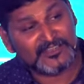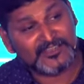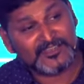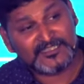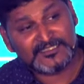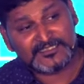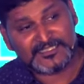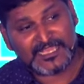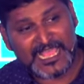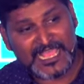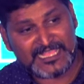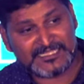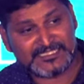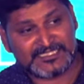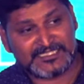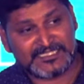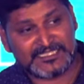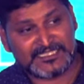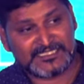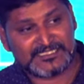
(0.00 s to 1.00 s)
on earth
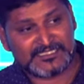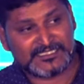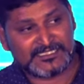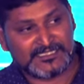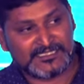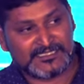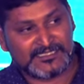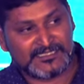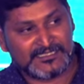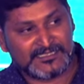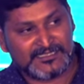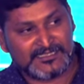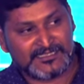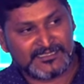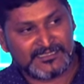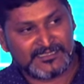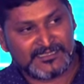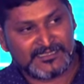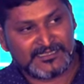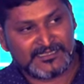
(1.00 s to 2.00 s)
as it is
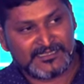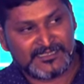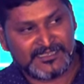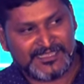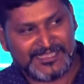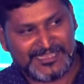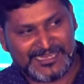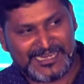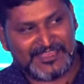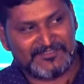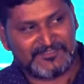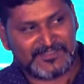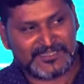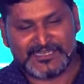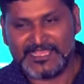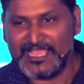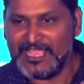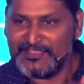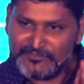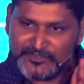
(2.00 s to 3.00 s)
in
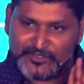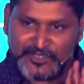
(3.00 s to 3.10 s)
heaven.